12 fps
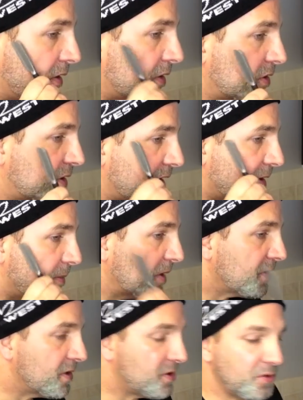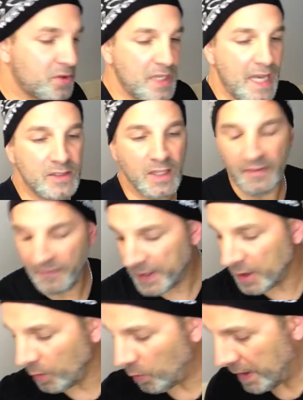good thing about this, you can actually
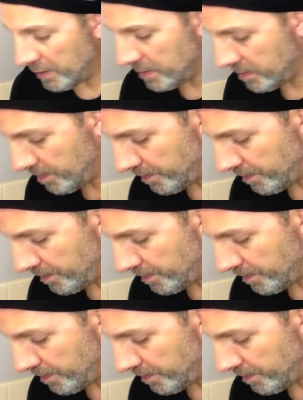feel when